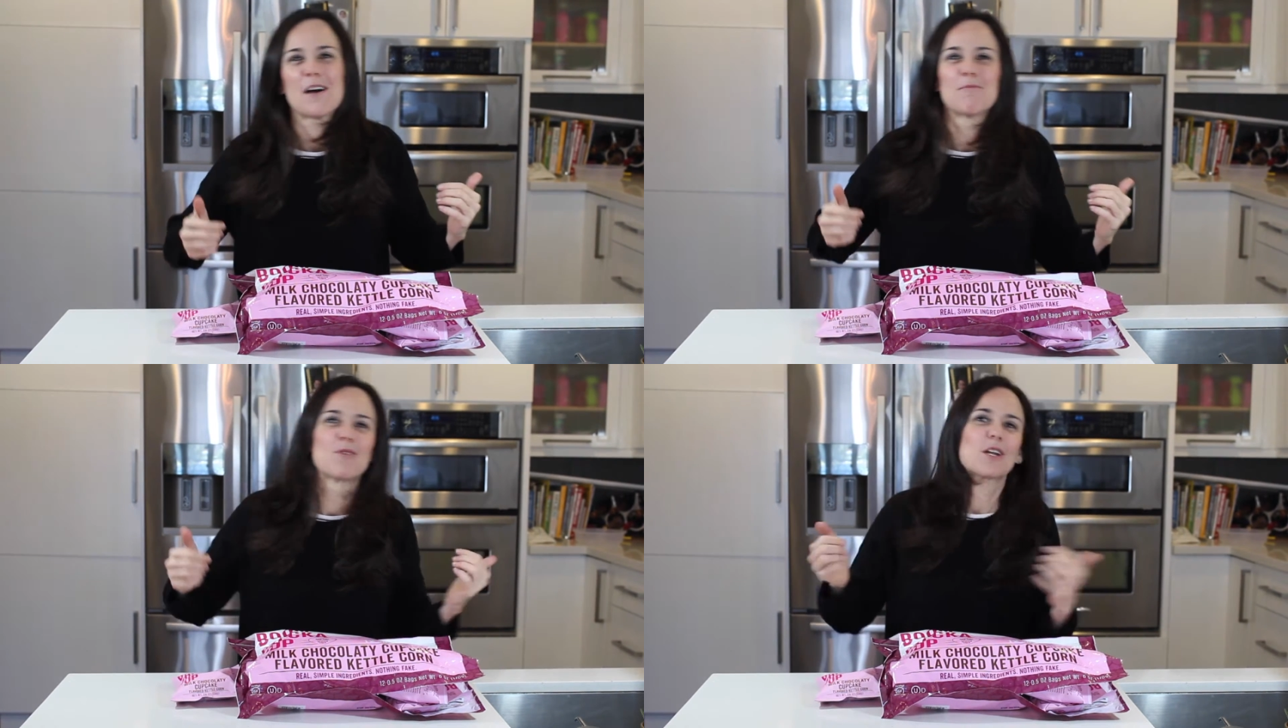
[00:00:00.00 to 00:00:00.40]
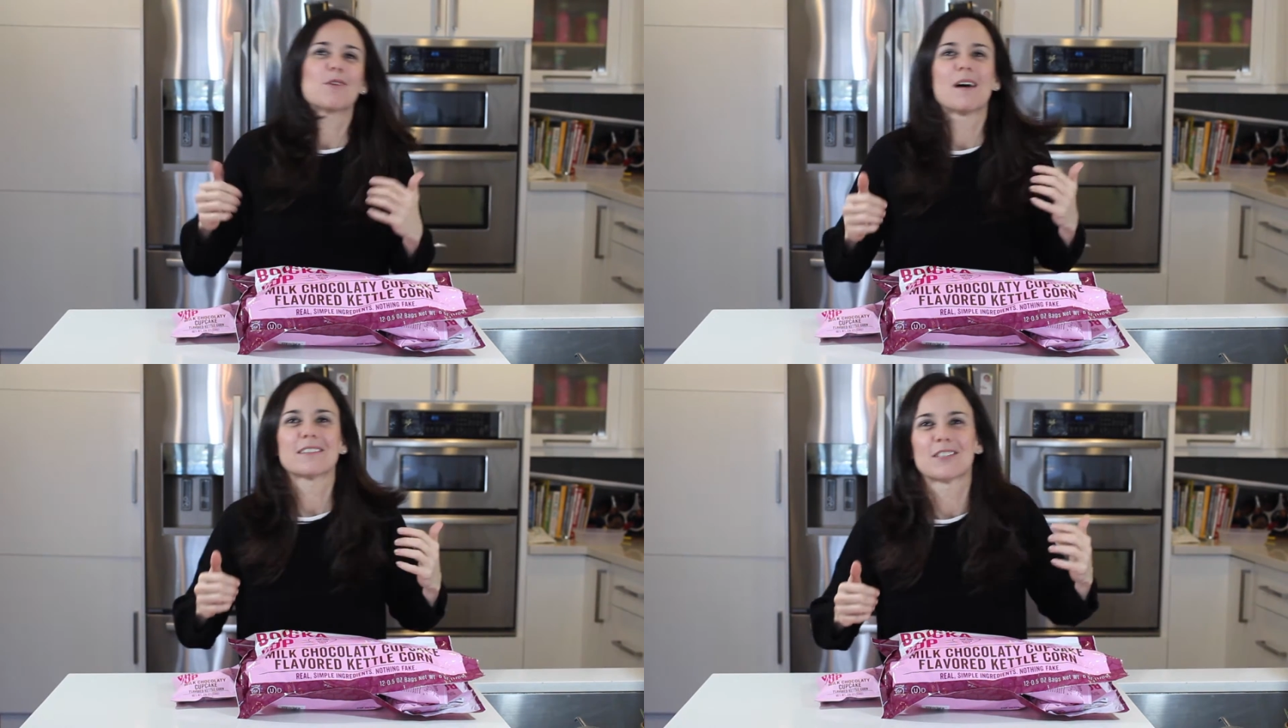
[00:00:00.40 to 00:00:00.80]
I'm running
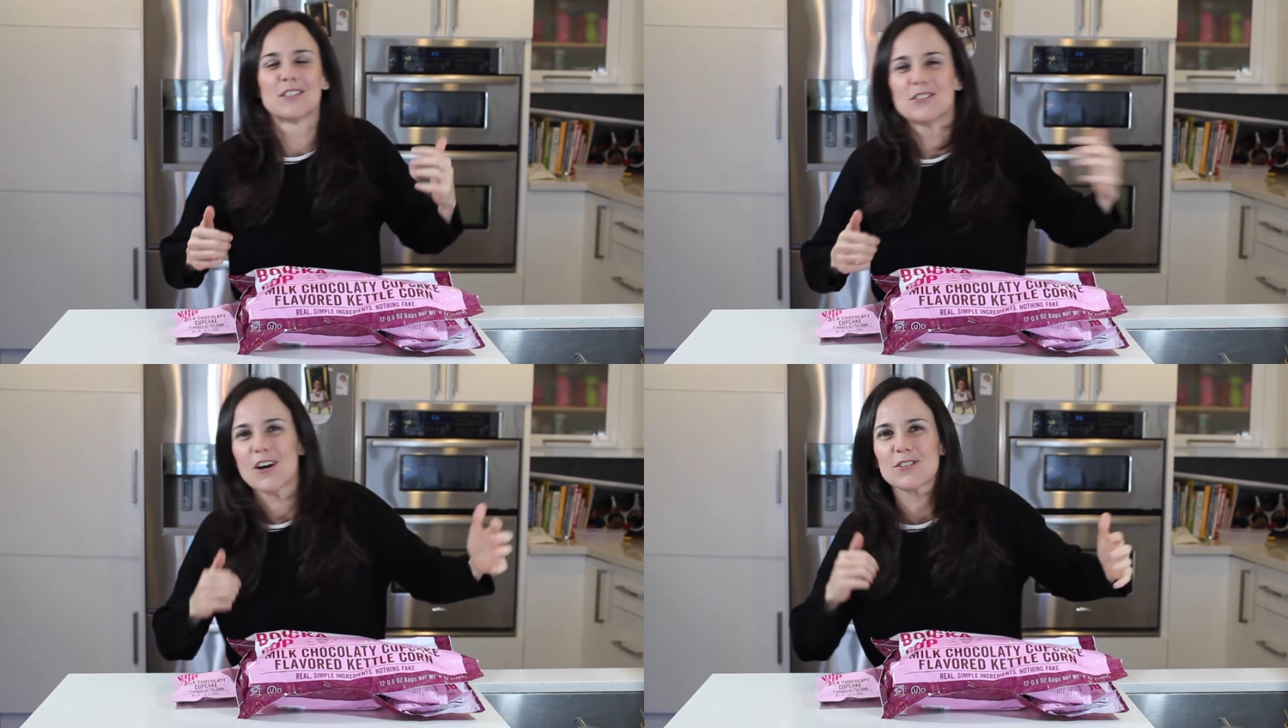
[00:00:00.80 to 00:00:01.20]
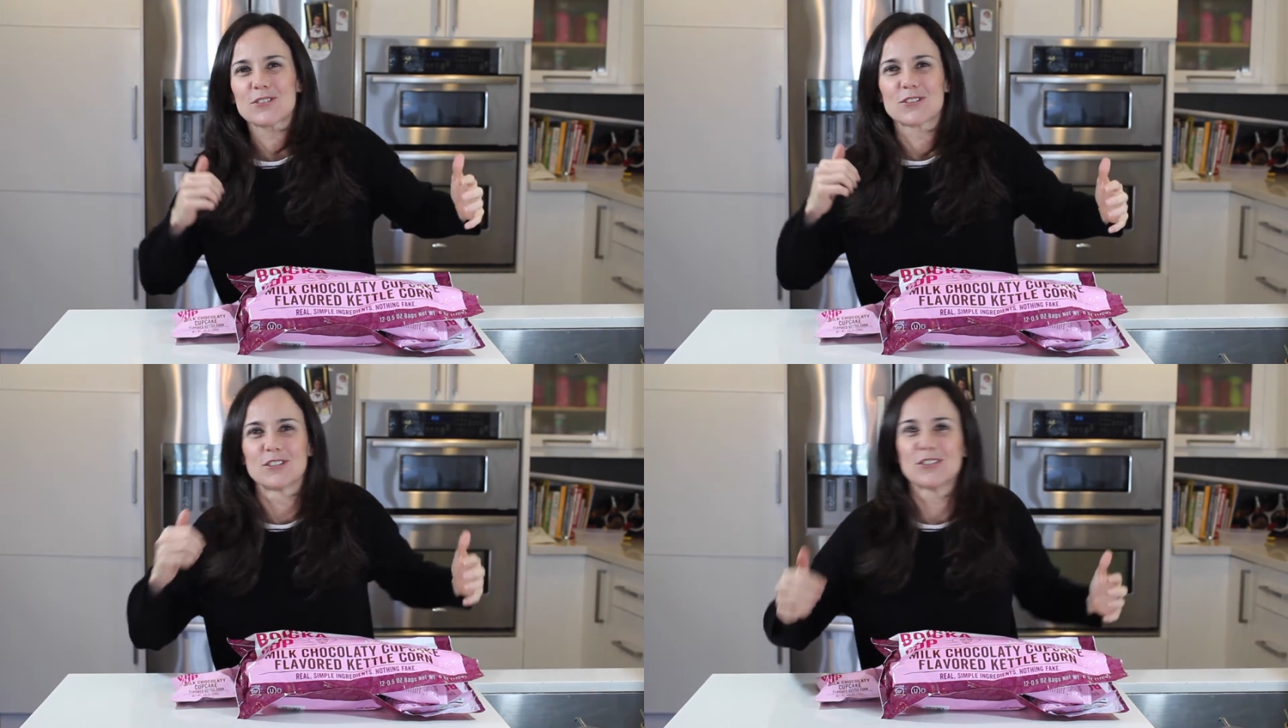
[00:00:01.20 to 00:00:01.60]
around to the dollar
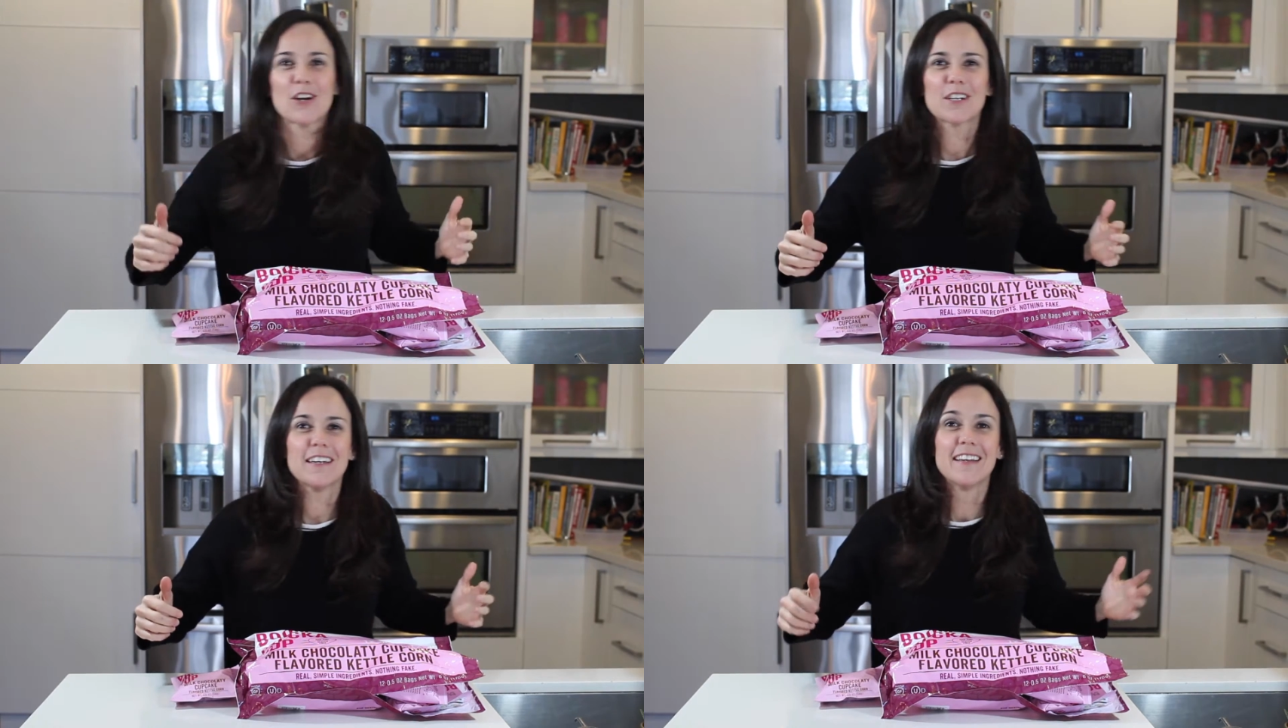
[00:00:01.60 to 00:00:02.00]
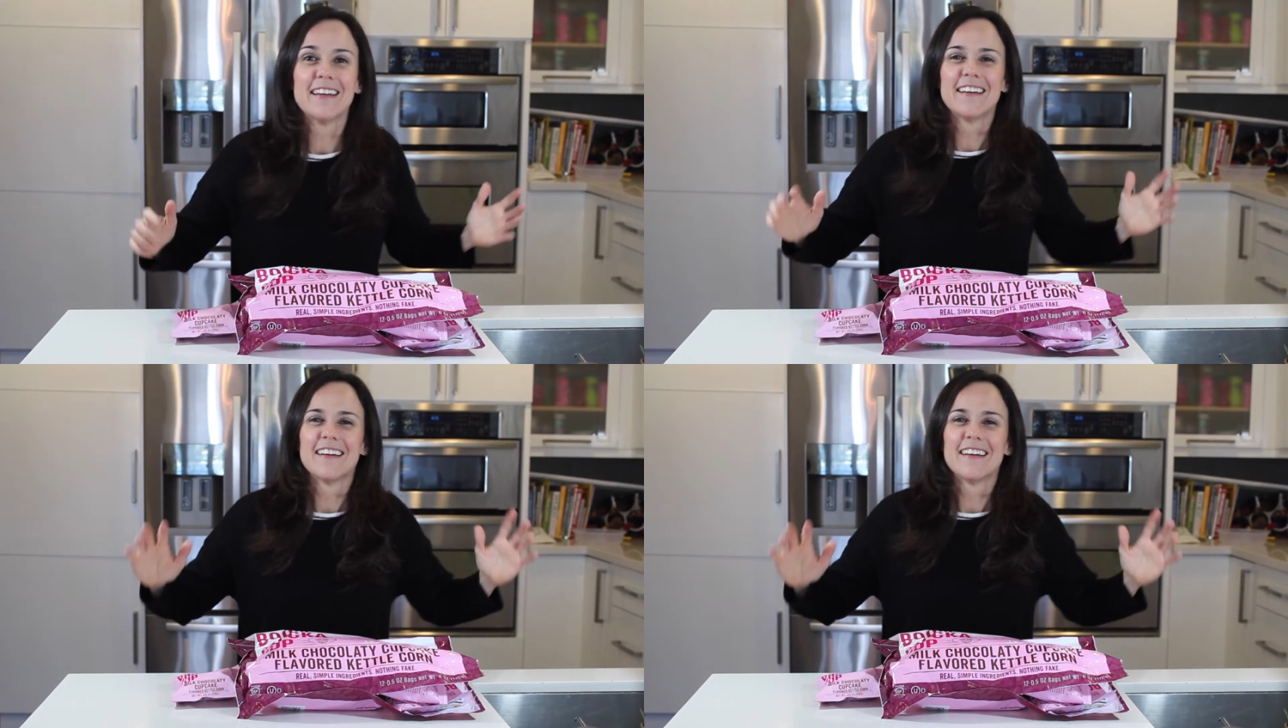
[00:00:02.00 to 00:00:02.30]
store to Target,